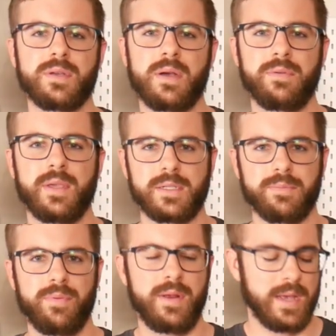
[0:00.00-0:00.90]
So I would like
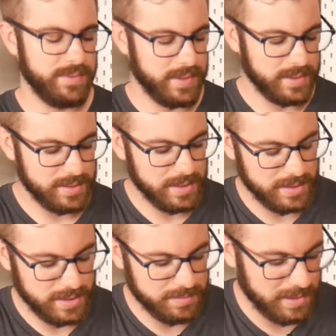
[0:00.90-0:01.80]
to point out that
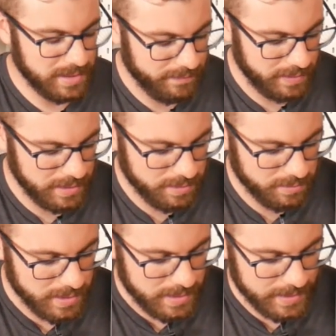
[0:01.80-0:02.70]
since he's made that
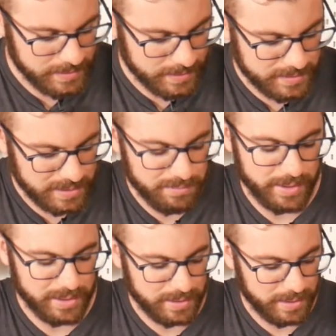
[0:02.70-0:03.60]
video, it does seem
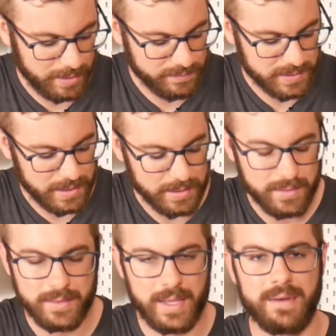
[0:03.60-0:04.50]
like they have
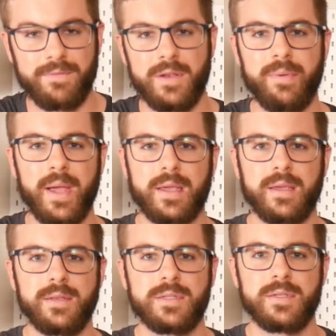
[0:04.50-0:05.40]
taken that
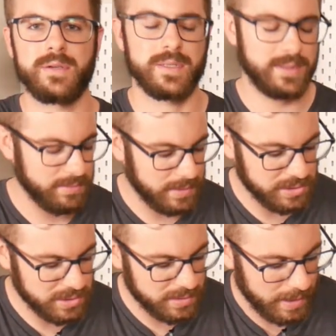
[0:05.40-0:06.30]
feedback into
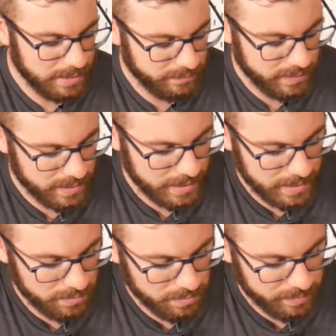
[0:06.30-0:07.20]
consideration and have gone
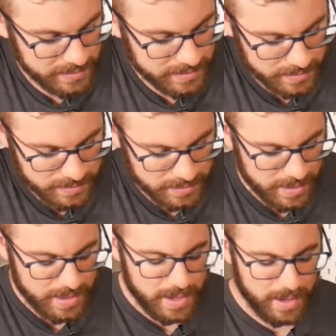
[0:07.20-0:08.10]
ahead and replaced this.